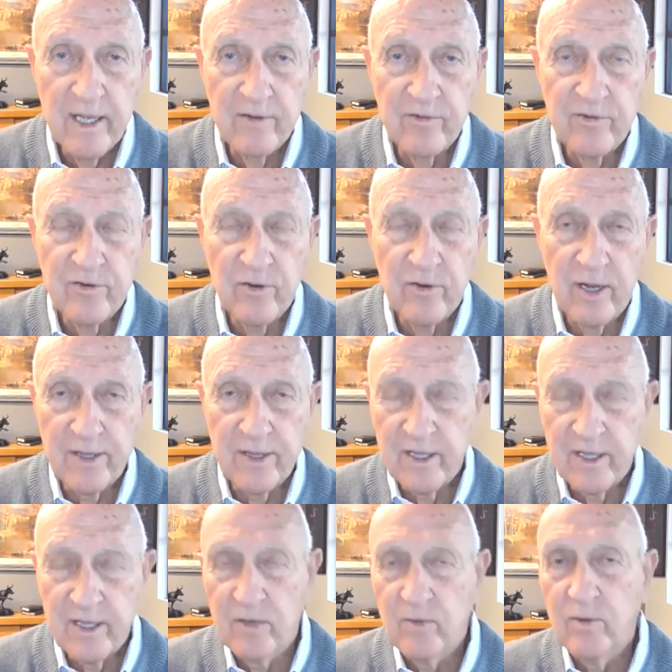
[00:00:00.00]
And so I
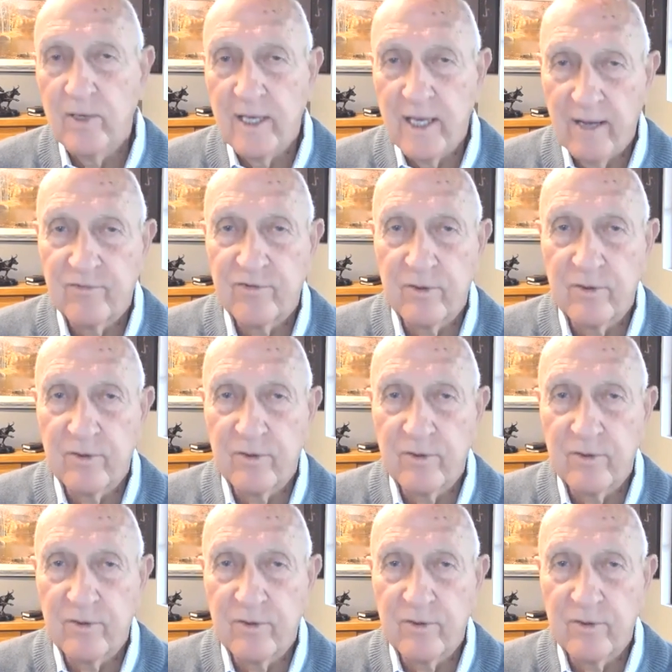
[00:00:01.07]
think we have some
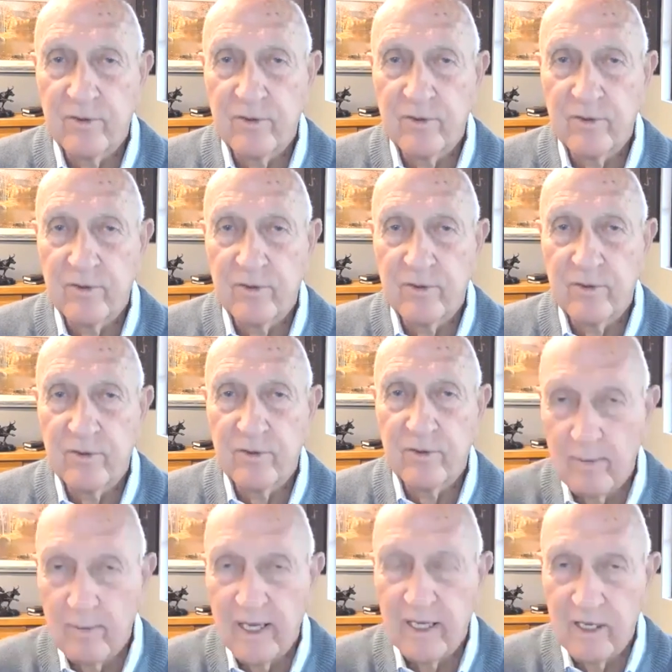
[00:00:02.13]
work to do in our
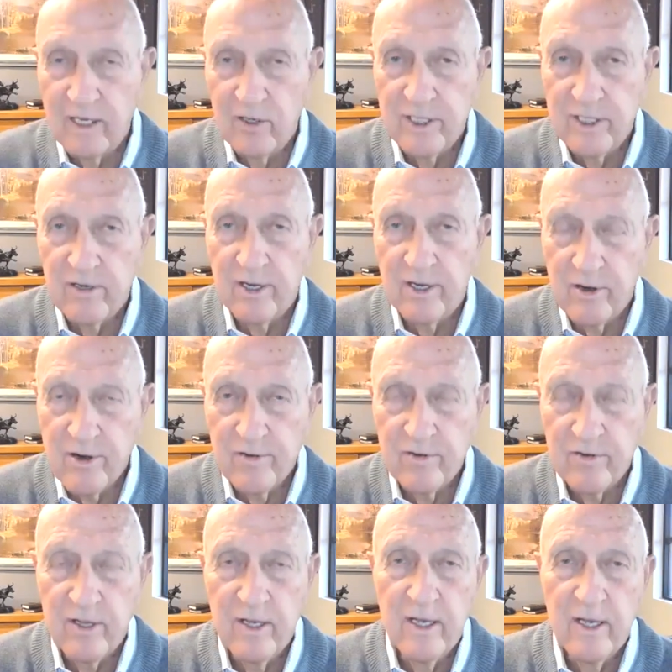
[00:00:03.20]
remaining years here on
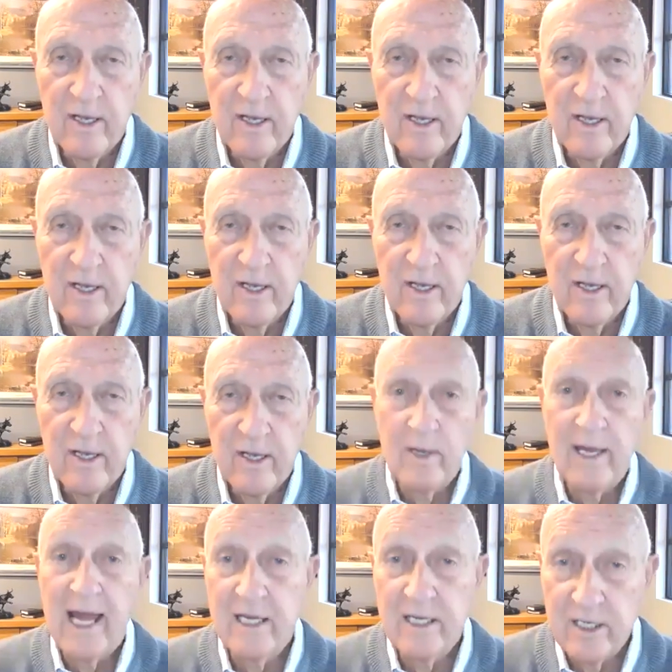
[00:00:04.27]
Earth. And I
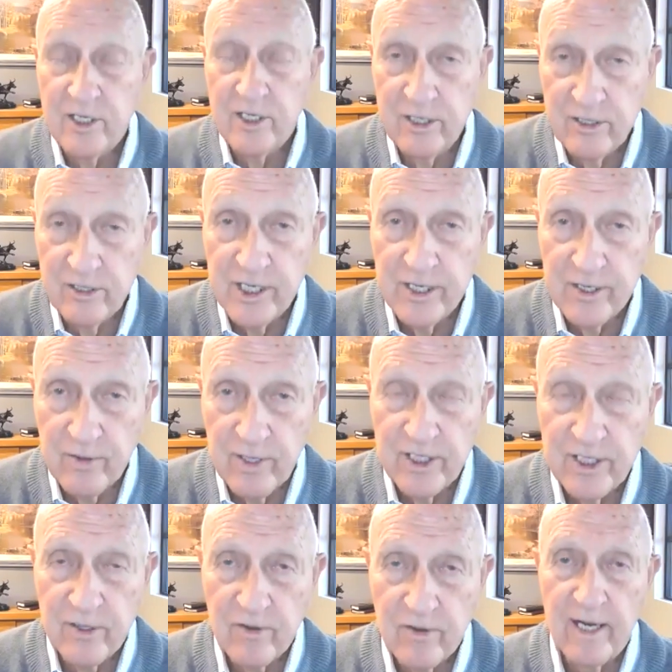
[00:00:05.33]
think we handed it to your
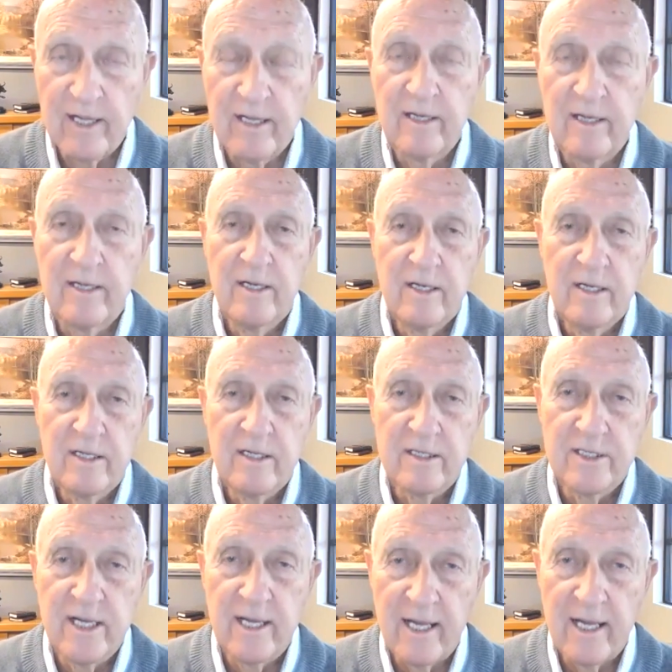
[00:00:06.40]
generation, Greg,
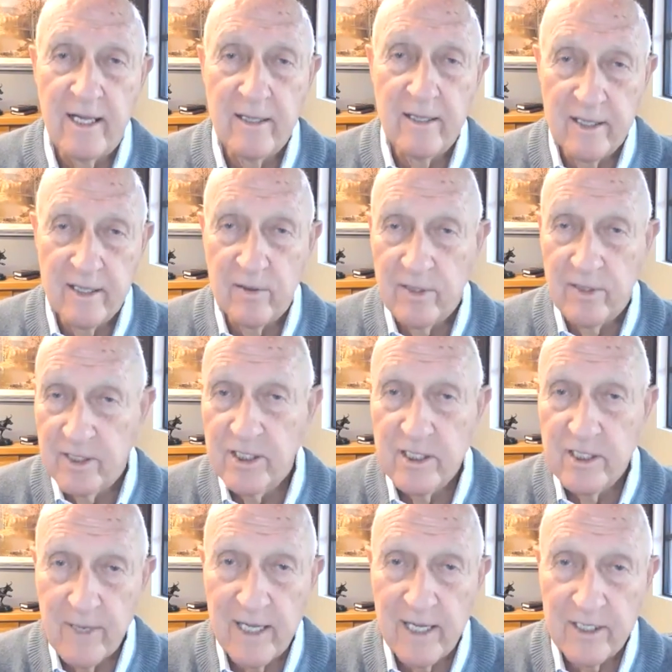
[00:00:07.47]
say, hey,
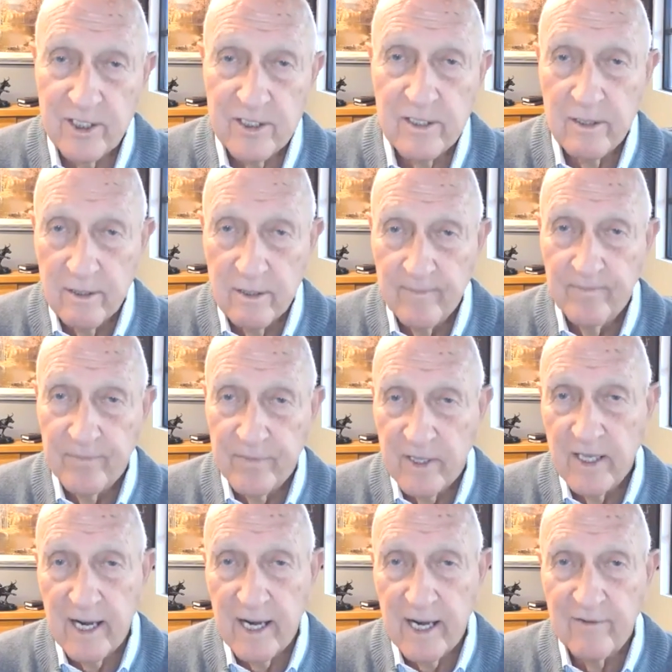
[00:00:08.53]
this is the mess,
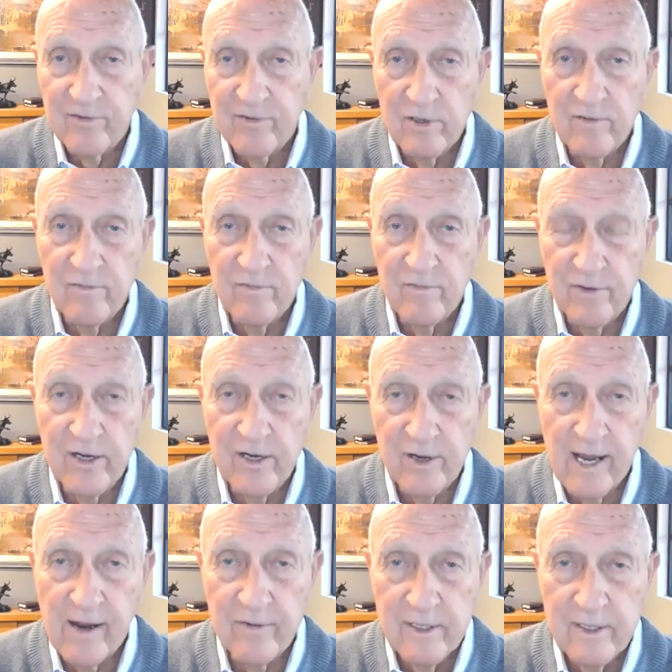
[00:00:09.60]
get after it and
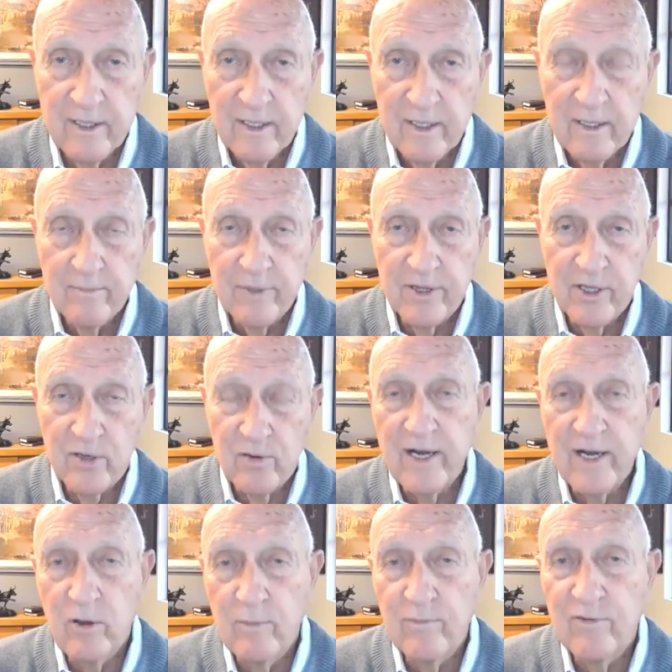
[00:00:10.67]
figure it out. But
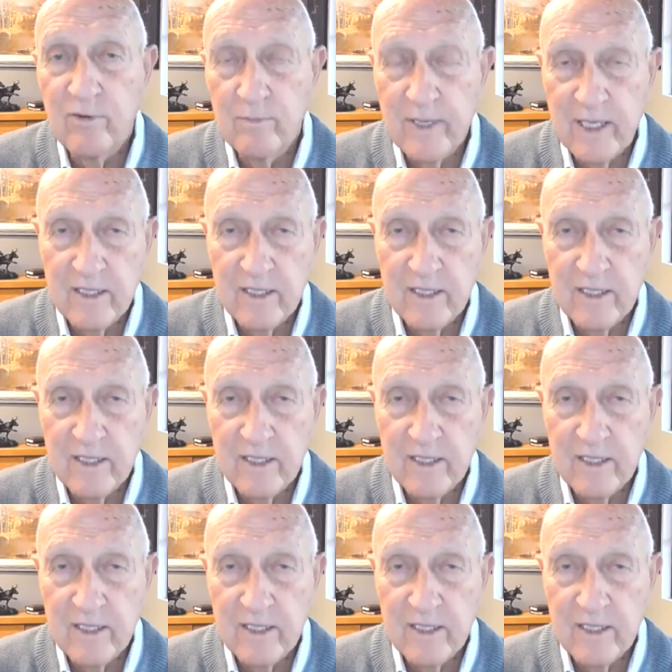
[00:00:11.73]
the great hope